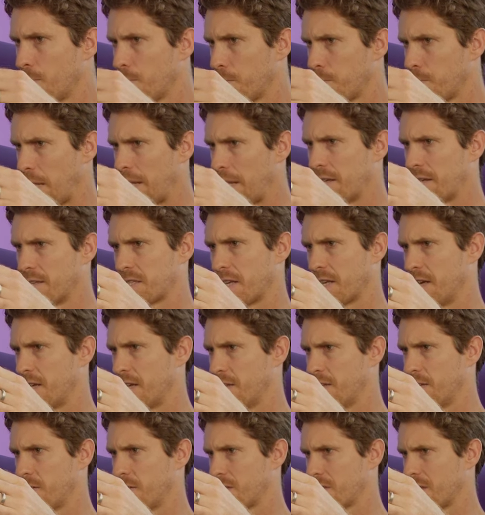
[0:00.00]
players
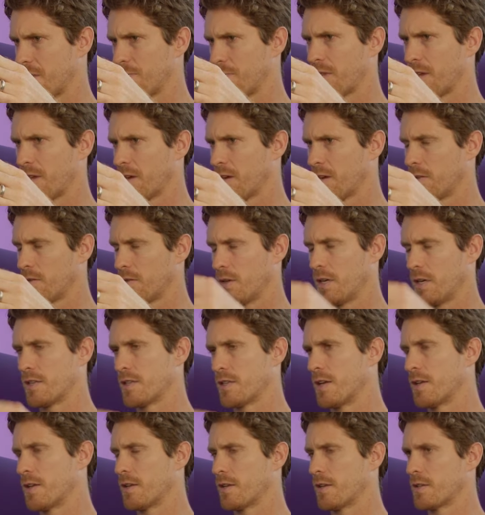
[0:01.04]
get something.
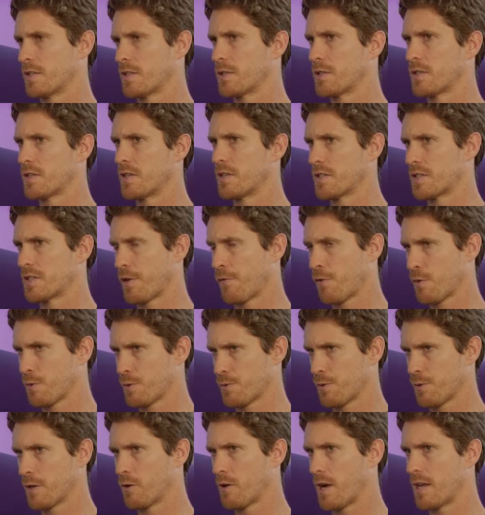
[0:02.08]
It's different
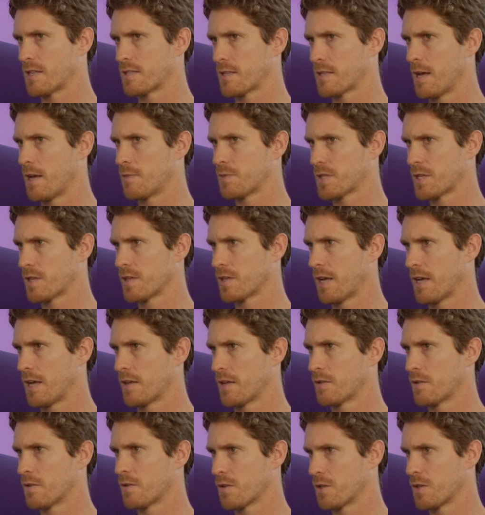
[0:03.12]
between Grand Slams
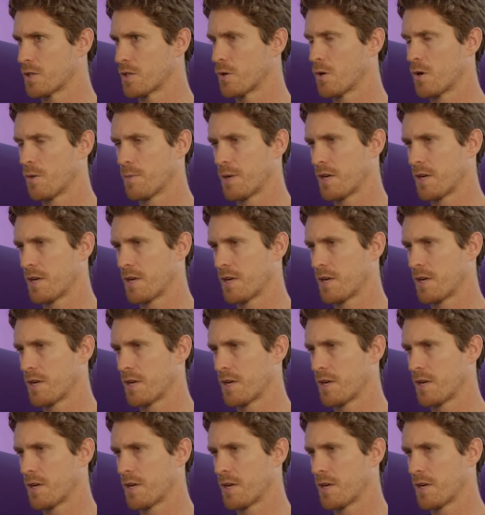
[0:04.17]
and the tour,